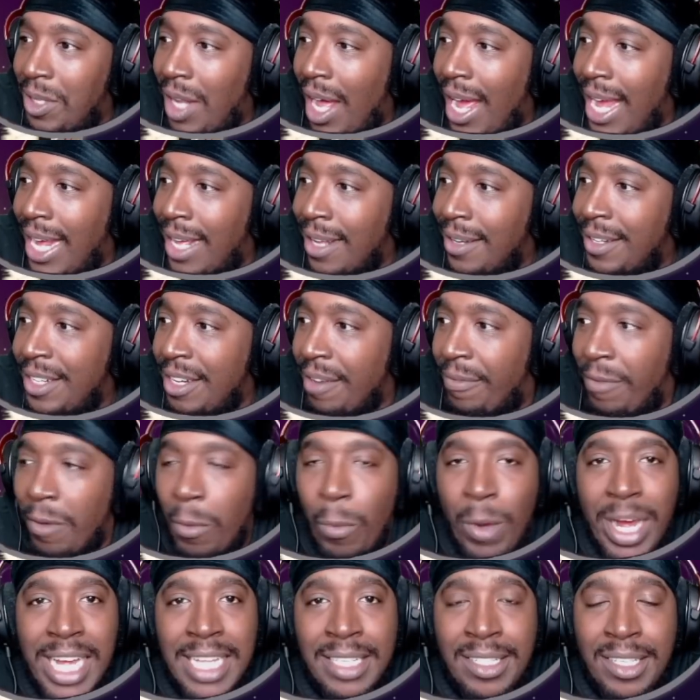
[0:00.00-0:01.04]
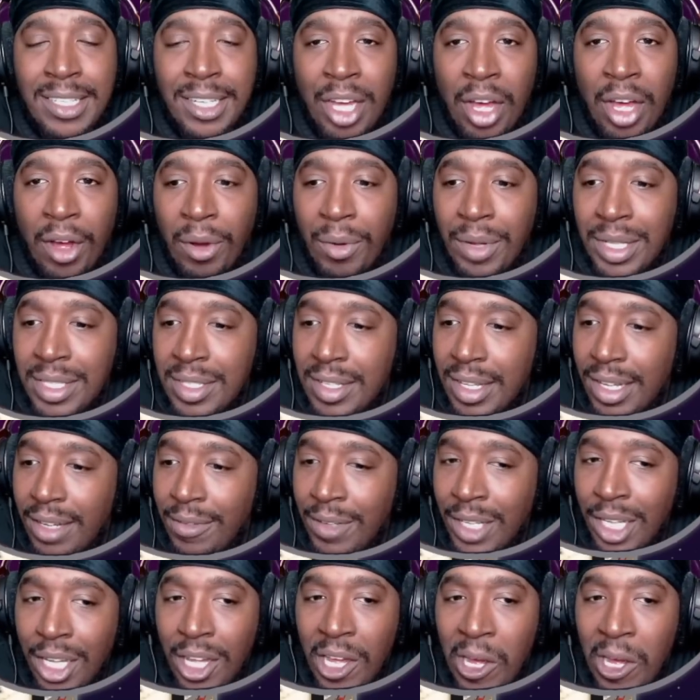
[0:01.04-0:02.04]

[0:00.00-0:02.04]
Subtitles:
like different ways to go and stuff.